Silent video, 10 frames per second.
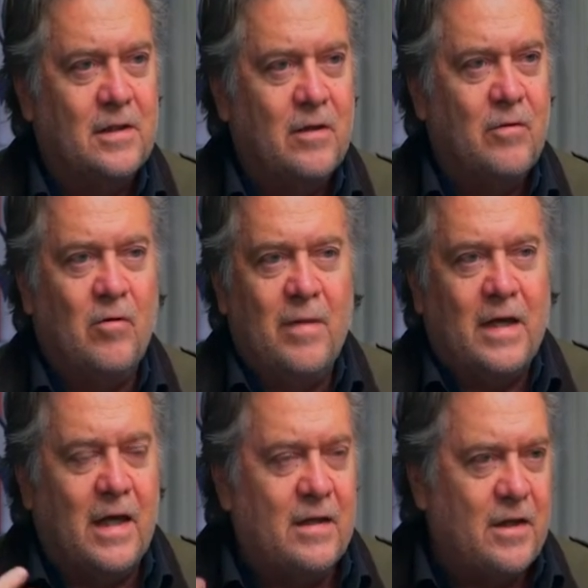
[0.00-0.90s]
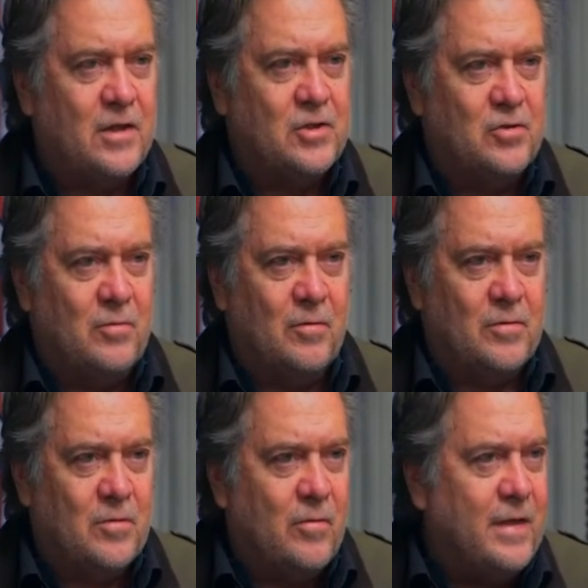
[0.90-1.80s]
We don't make any of the consumables.
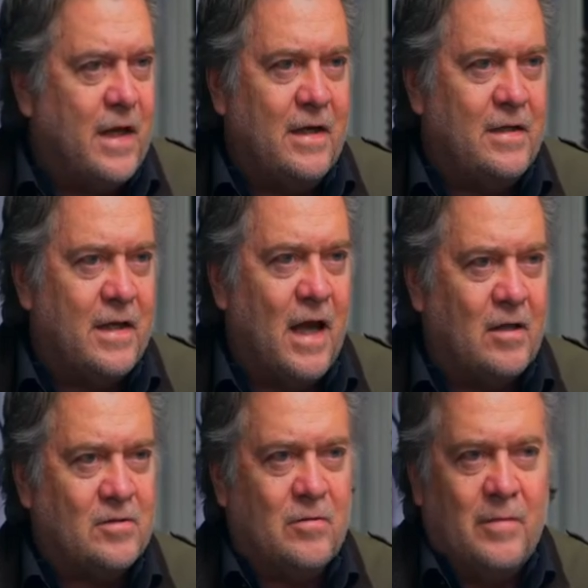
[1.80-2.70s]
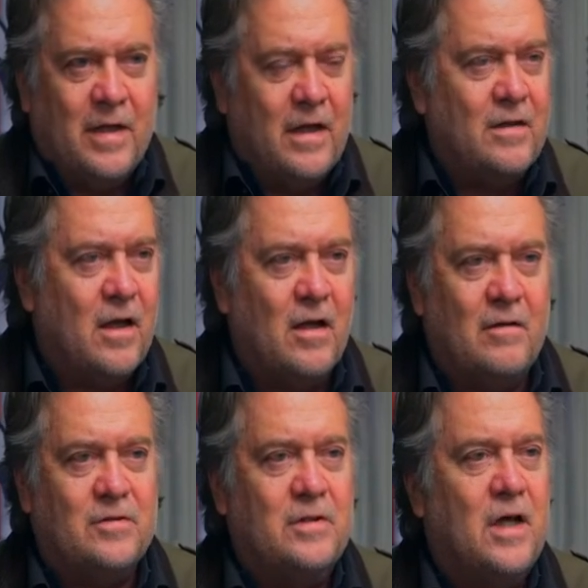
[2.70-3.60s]
We don't make any of the gowns. We don't make any of the
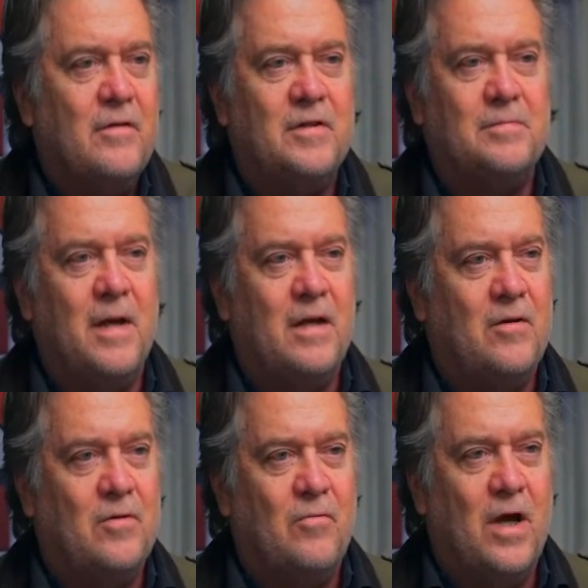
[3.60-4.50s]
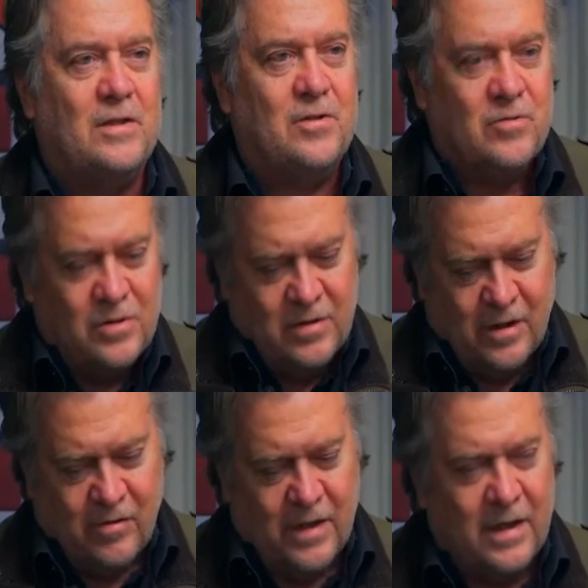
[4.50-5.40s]
gloves. None of it's made here in the West. There's
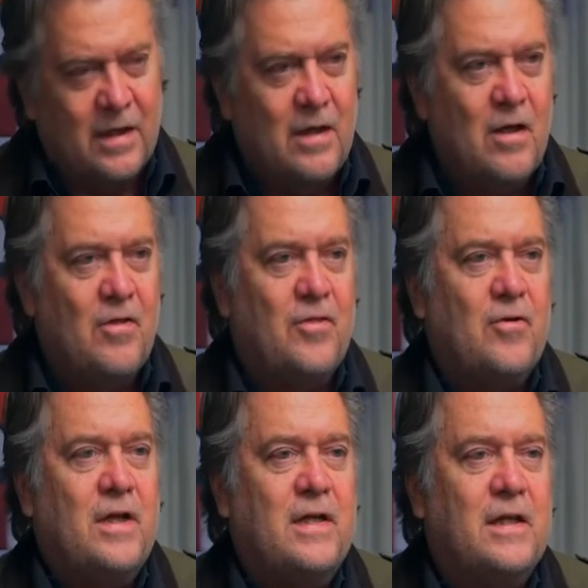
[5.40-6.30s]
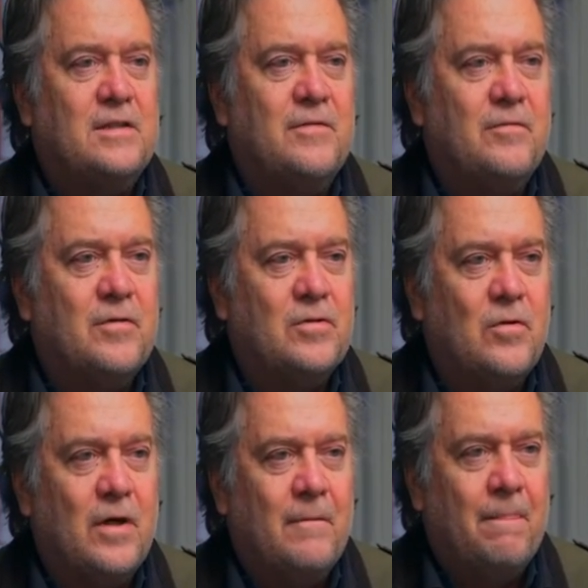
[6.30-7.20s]
literally 30 days of inventory.